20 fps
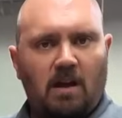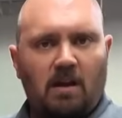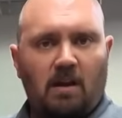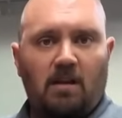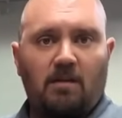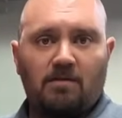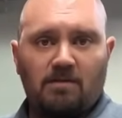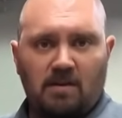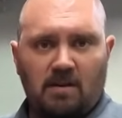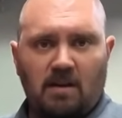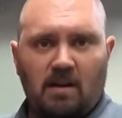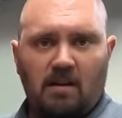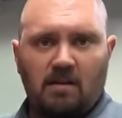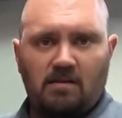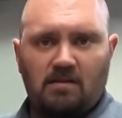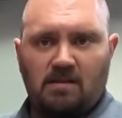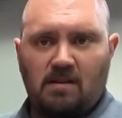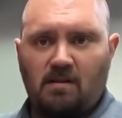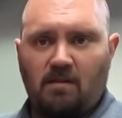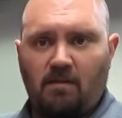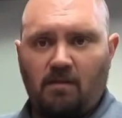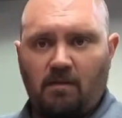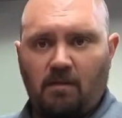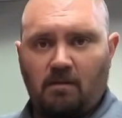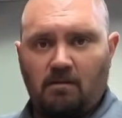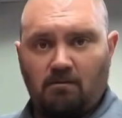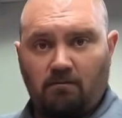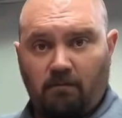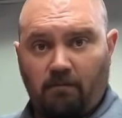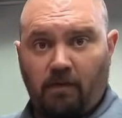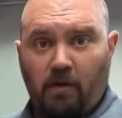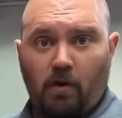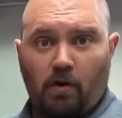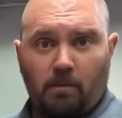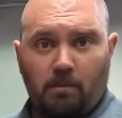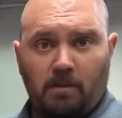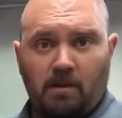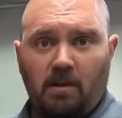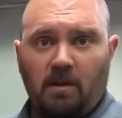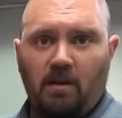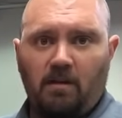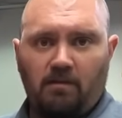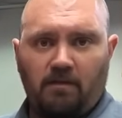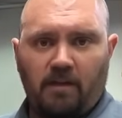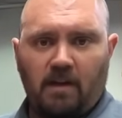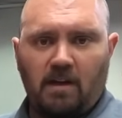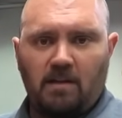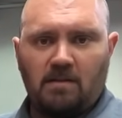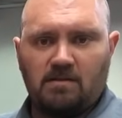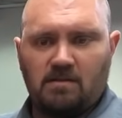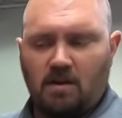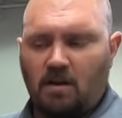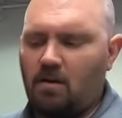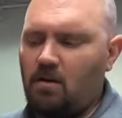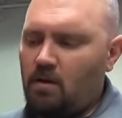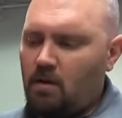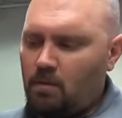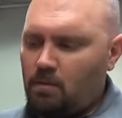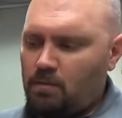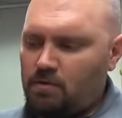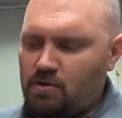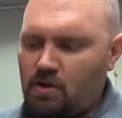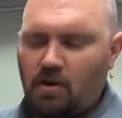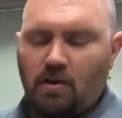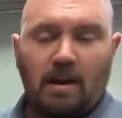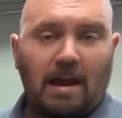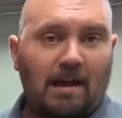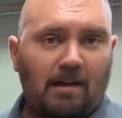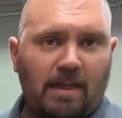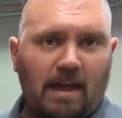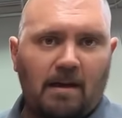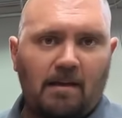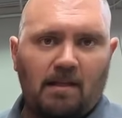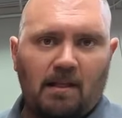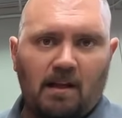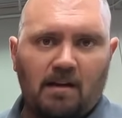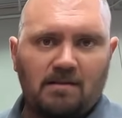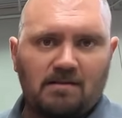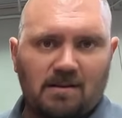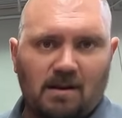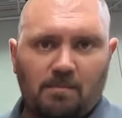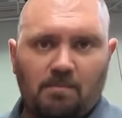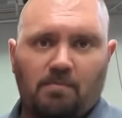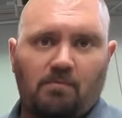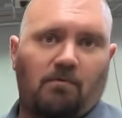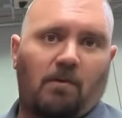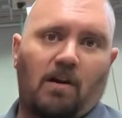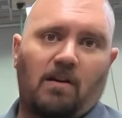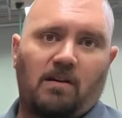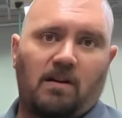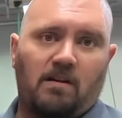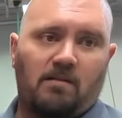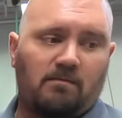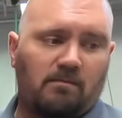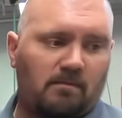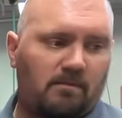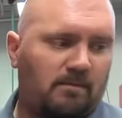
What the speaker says: and give us a nice firm clean fit. So we'll show you how that lines up right now.